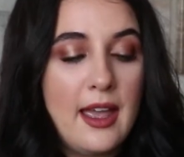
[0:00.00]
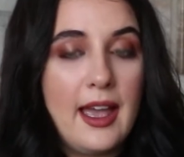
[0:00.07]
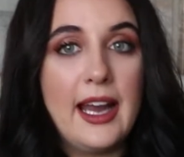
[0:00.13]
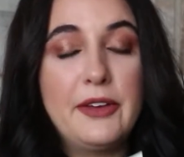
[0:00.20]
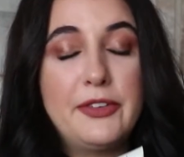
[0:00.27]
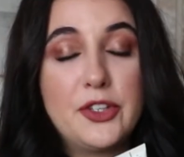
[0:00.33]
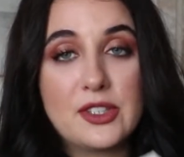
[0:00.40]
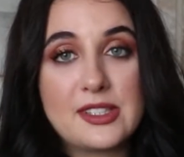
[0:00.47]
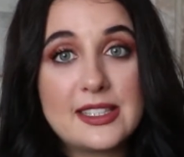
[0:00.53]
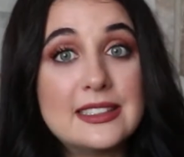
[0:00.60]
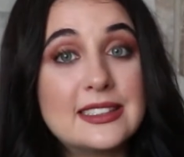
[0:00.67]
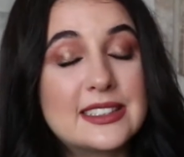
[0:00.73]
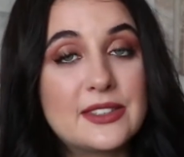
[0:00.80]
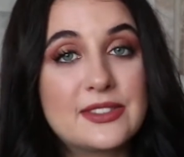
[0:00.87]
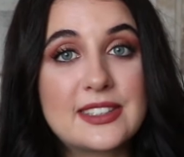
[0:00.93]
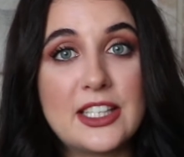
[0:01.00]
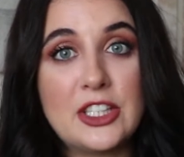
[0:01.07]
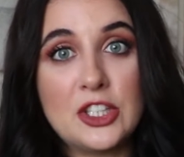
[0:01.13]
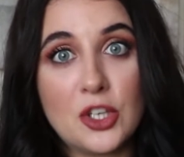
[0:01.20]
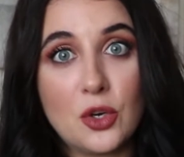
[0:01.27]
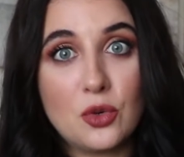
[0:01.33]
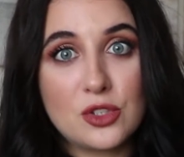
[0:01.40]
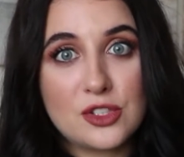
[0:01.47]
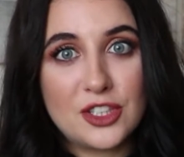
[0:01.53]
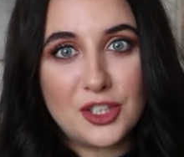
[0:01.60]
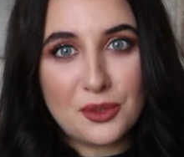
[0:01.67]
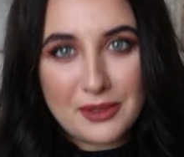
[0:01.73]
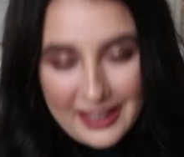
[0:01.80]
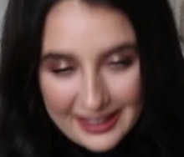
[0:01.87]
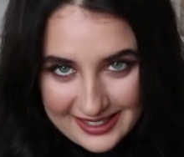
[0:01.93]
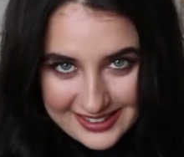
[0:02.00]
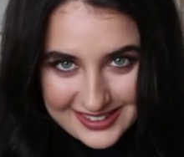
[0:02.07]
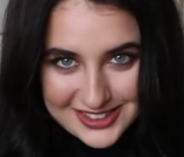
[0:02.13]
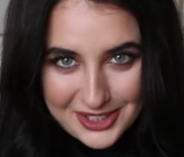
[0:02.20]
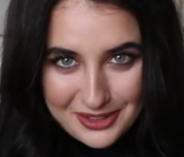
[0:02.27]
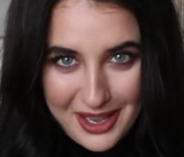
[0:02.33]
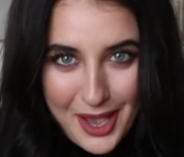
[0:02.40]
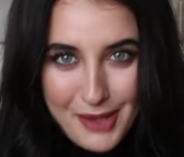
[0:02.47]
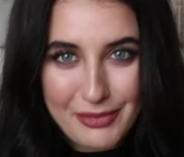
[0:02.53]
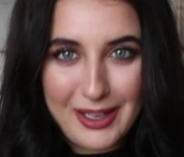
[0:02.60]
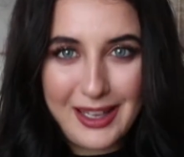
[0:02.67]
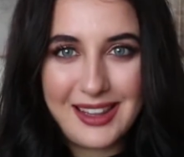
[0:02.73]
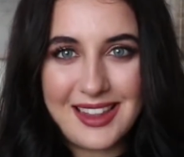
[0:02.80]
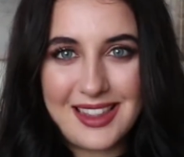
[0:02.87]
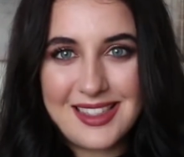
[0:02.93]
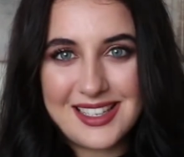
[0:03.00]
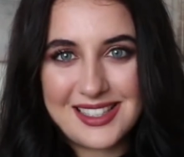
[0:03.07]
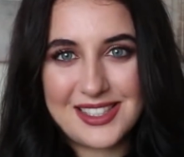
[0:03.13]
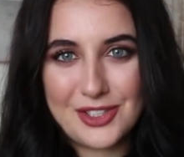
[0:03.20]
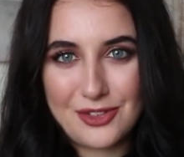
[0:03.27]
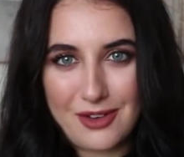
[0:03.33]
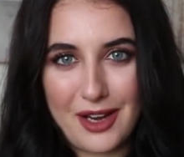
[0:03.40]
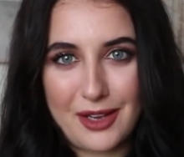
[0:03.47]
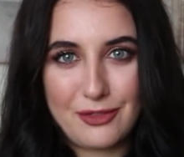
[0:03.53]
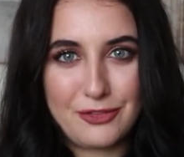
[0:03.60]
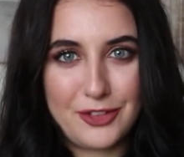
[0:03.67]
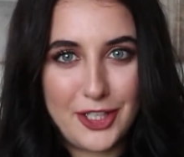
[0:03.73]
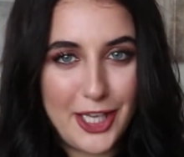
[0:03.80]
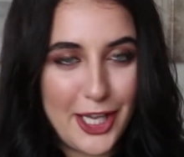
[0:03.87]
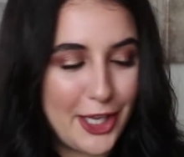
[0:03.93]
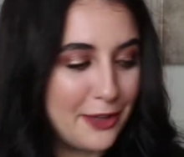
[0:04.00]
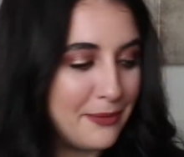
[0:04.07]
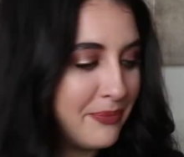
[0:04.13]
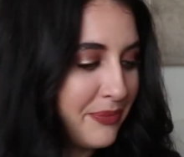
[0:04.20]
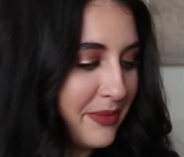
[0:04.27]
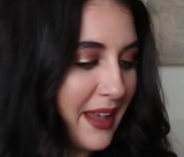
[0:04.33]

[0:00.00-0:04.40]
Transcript: And if you've got sensitive skin, you also don't want anything too heavy, then this is great for you.